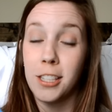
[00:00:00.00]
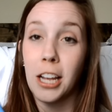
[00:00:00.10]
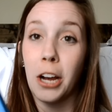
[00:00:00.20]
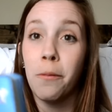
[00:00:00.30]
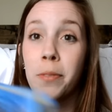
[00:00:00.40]

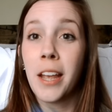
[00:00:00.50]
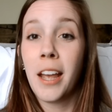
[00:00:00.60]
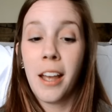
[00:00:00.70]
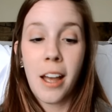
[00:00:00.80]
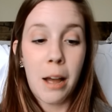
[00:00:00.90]
So,
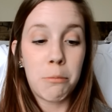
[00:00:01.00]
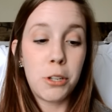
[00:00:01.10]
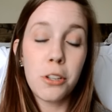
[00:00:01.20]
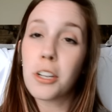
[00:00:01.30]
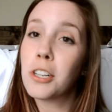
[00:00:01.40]
I'm
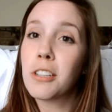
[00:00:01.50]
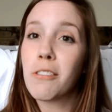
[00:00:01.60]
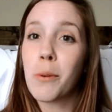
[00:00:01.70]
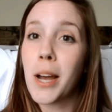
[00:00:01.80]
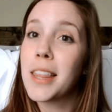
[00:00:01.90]
two-thirds
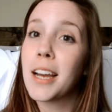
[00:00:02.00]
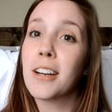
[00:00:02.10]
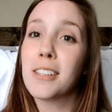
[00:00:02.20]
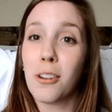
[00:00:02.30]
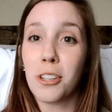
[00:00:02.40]
of the way
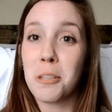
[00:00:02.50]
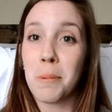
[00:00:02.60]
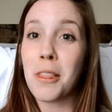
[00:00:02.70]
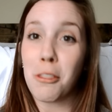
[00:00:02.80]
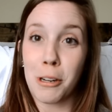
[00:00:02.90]
there and only
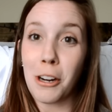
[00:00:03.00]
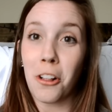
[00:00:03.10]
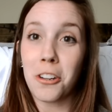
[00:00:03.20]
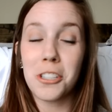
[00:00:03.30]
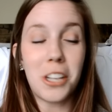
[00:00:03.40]
spent three dollars.